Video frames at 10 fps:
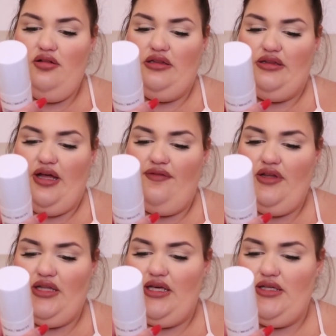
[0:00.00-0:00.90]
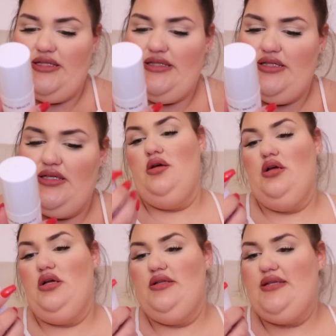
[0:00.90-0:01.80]
Loving this.
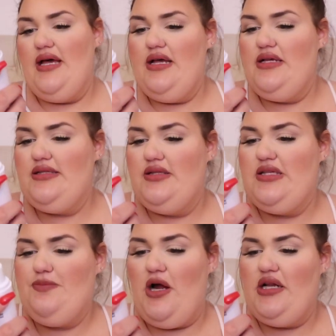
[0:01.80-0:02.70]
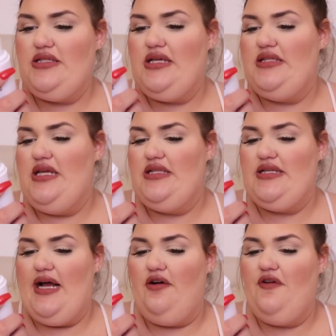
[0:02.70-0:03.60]
It says this product contains
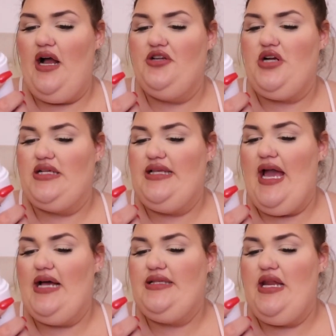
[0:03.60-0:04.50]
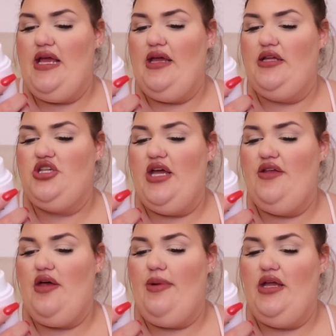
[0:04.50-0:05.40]
an alpha hydroxy acid,
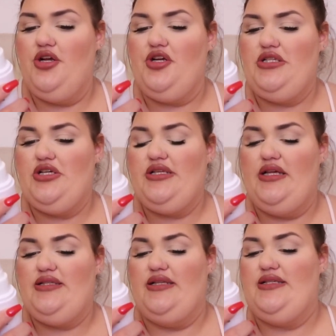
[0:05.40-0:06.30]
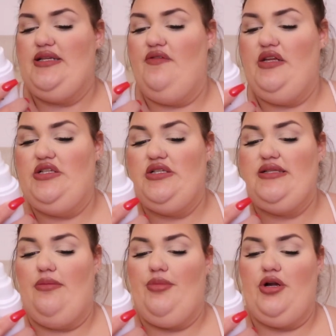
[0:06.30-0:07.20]
AHA, that may increase your skin sensitivity to
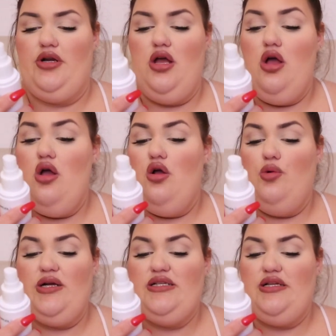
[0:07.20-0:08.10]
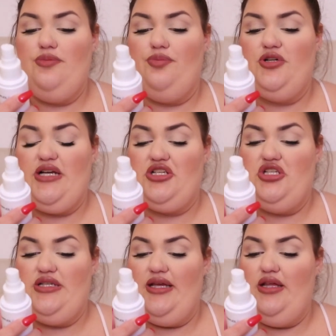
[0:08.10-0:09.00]
sunburn. Wear sun
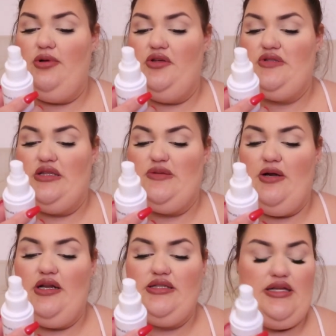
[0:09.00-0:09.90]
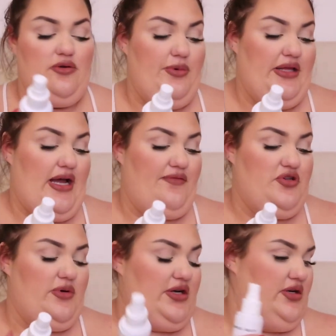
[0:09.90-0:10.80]
protection daily while using this product and a week
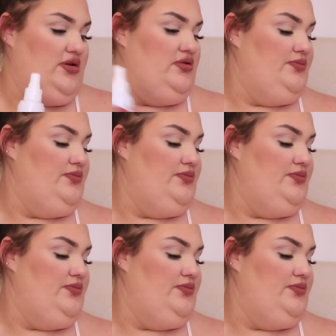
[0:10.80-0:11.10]
afterward.